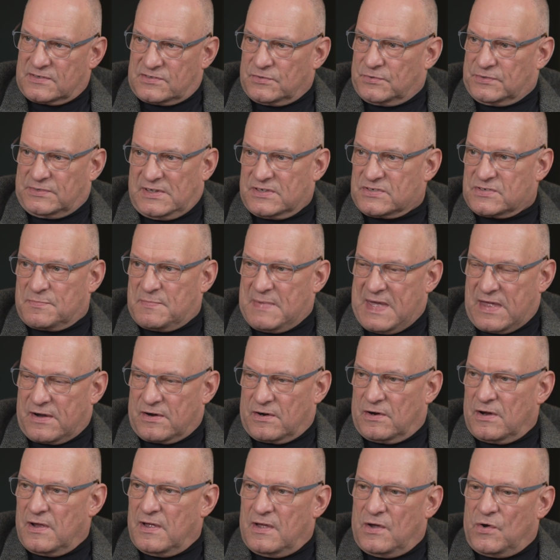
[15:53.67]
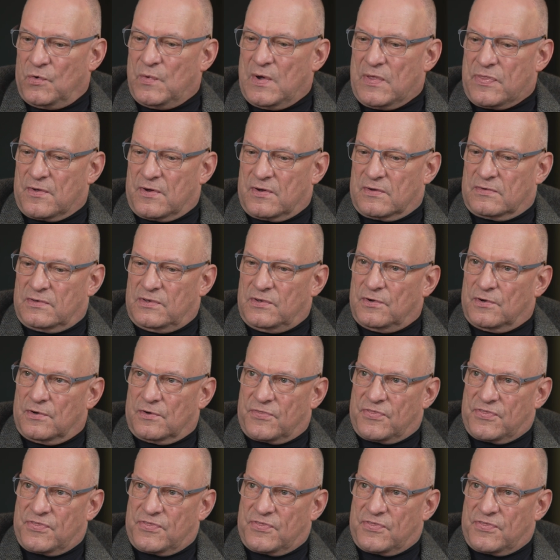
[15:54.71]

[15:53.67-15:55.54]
So it doesn't matter whether your